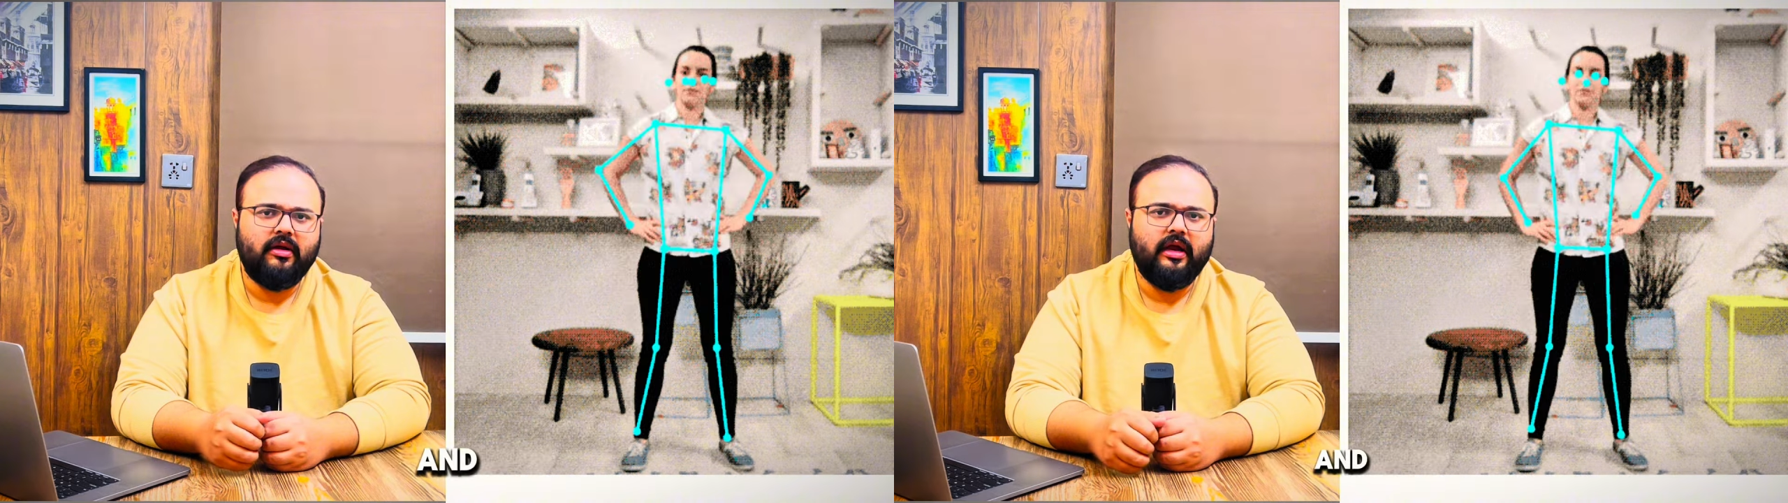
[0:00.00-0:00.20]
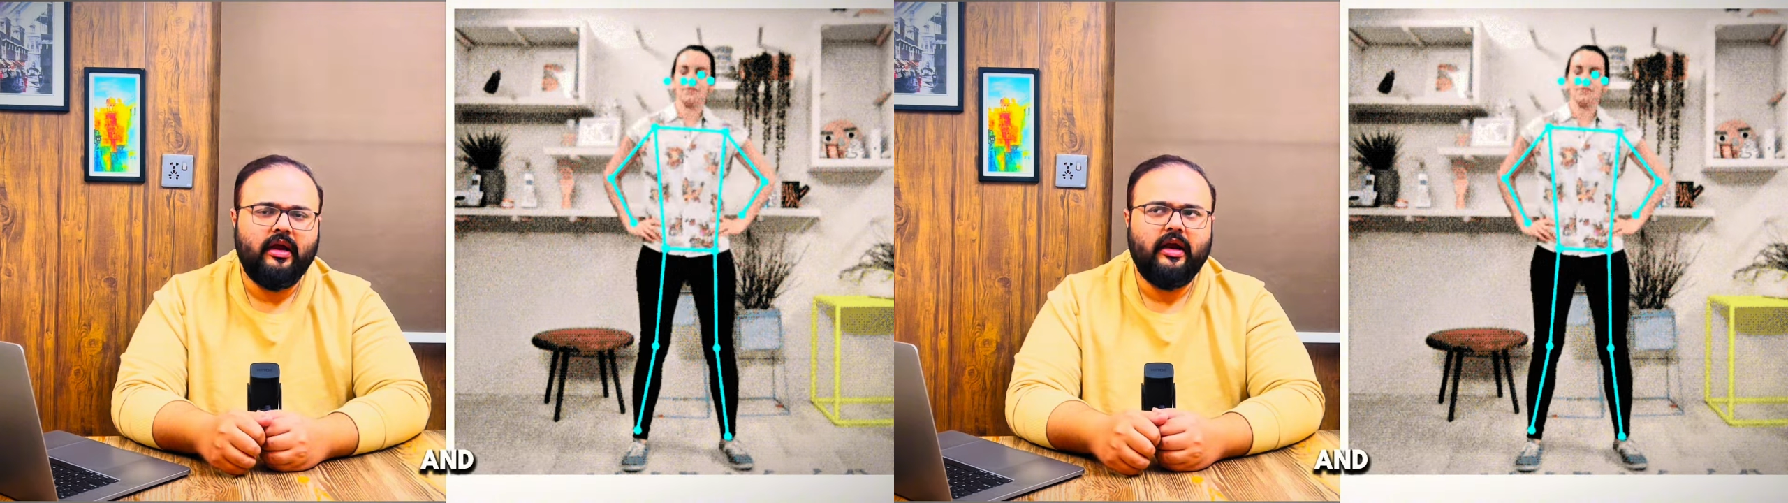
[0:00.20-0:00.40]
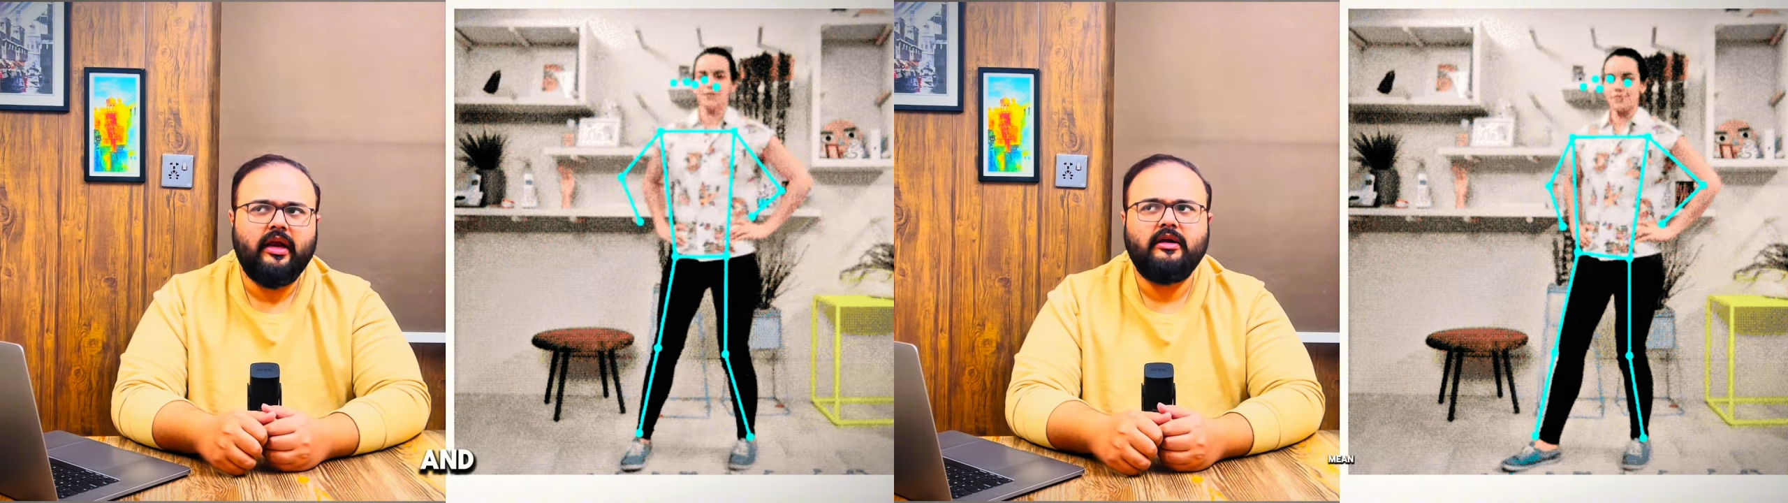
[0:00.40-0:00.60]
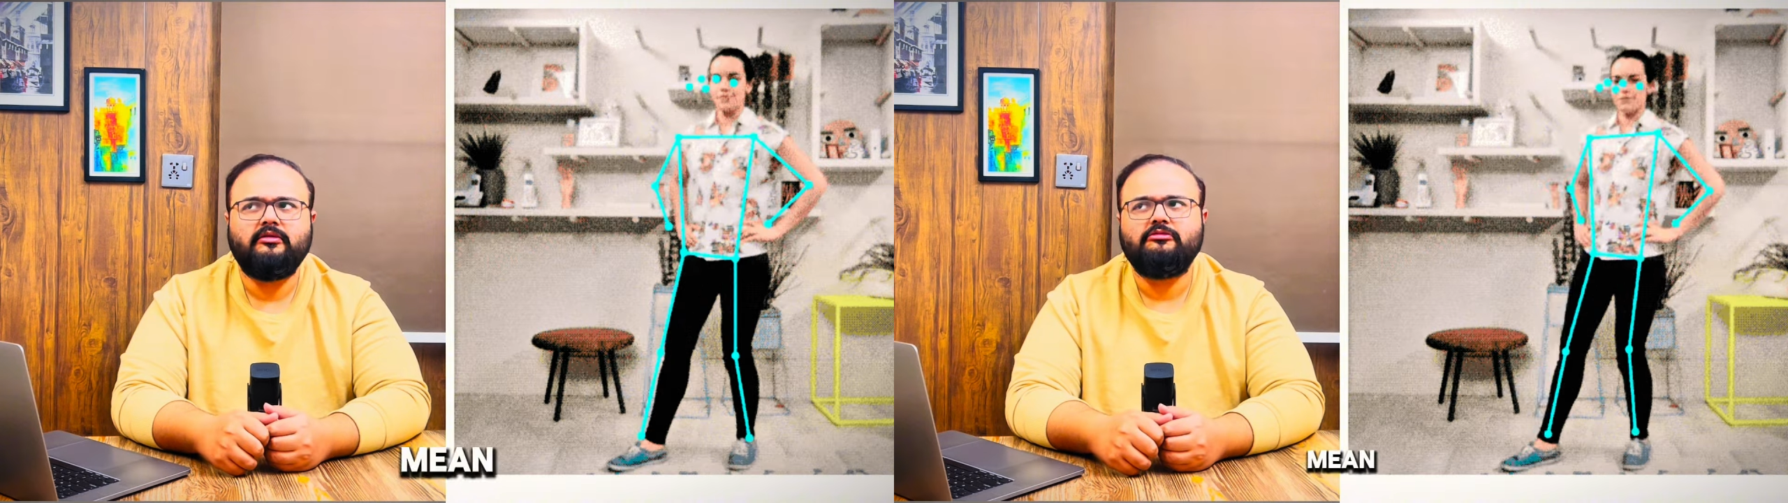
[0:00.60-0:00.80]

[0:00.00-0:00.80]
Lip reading: and